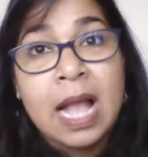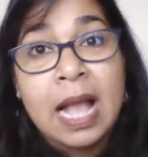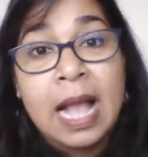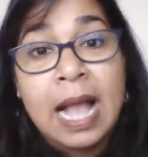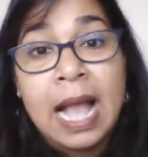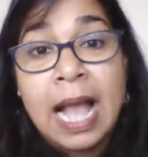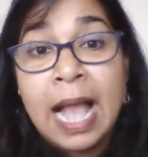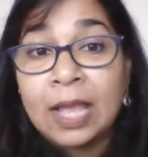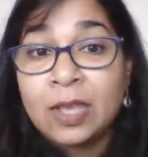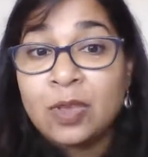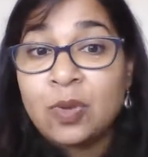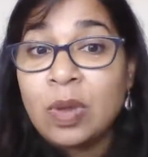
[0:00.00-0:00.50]

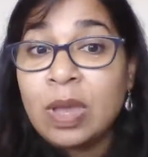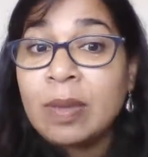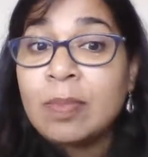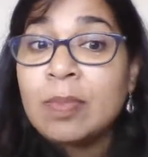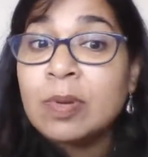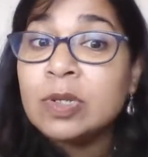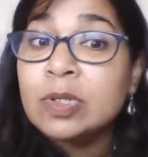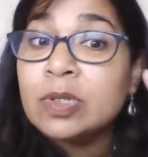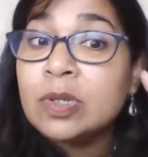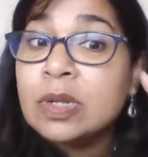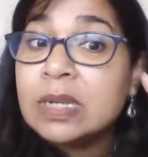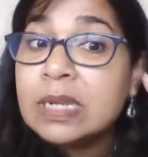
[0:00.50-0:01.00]
Are you
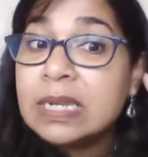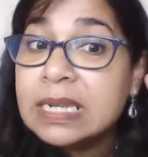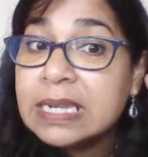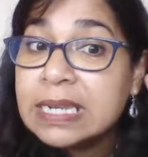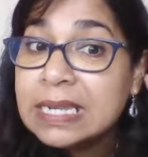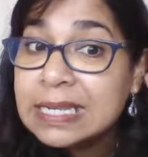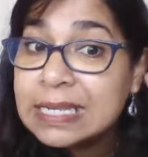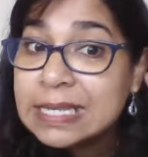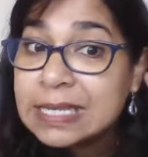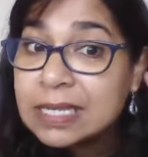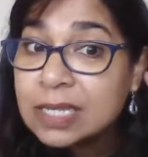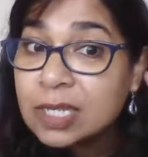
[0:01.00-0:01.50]
able to
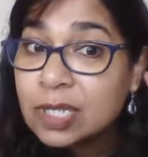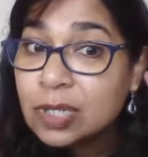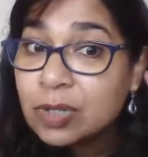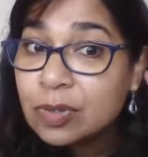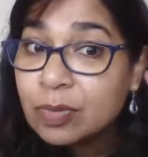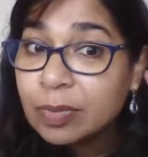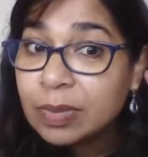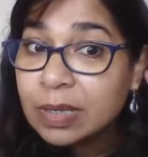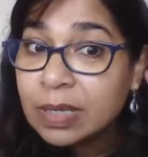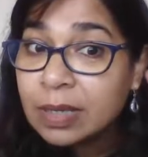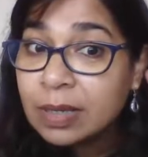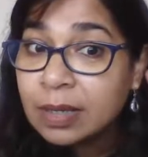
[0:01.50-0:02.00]
listen to
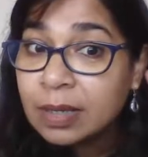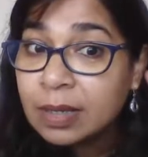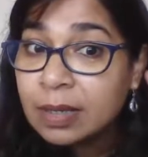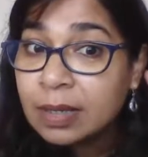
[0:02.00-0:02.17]
me?